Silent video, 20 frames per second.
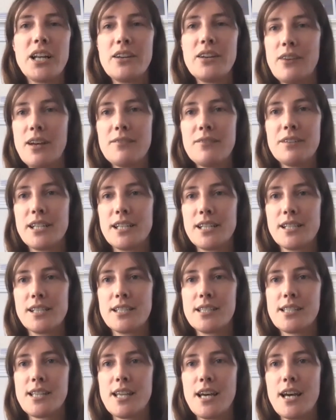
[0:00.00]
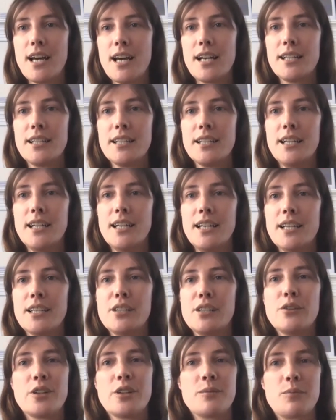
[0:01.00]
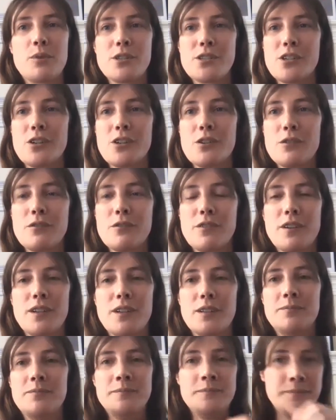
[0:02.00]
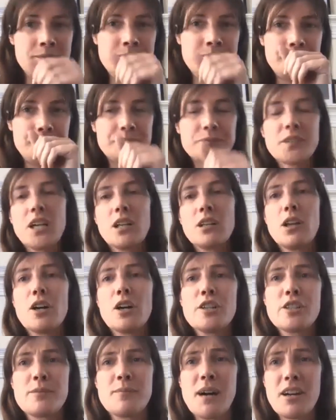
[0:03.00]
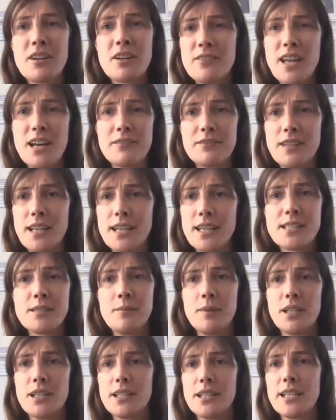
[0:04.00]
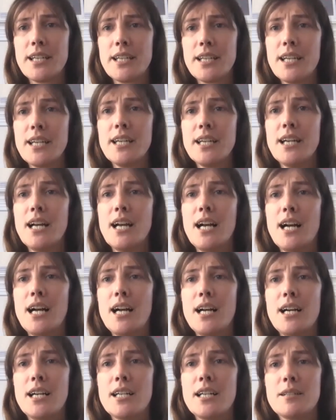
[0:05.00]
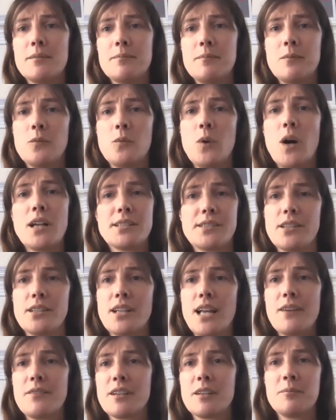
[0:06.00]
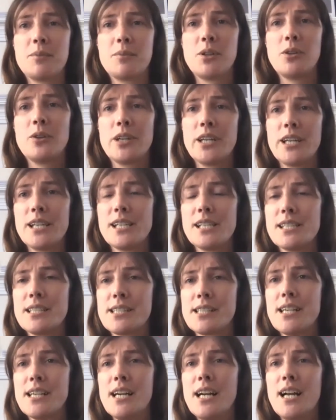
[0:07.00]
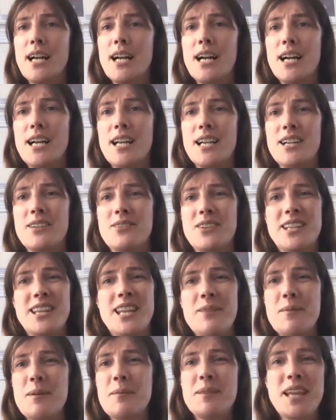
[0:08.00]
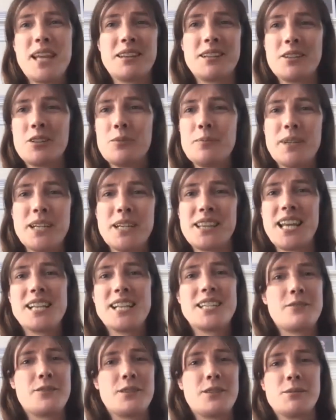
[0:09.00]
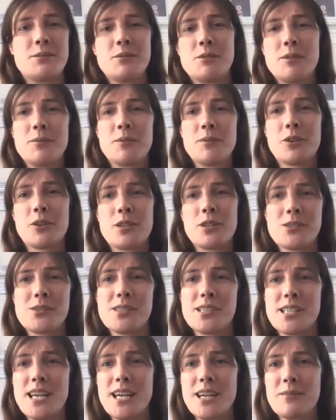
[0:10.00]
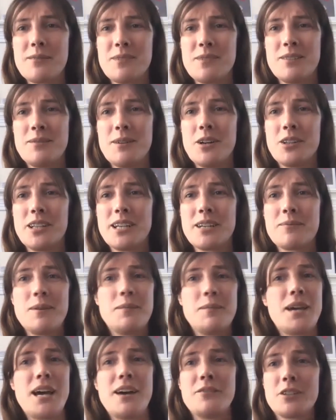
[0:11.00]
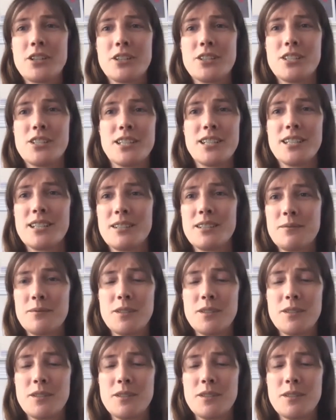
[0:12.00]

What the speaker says: of evidence that you can preserve a large amount of that flexibility while still having employees, and that maybe that difference between what Chris was saying about maybe having to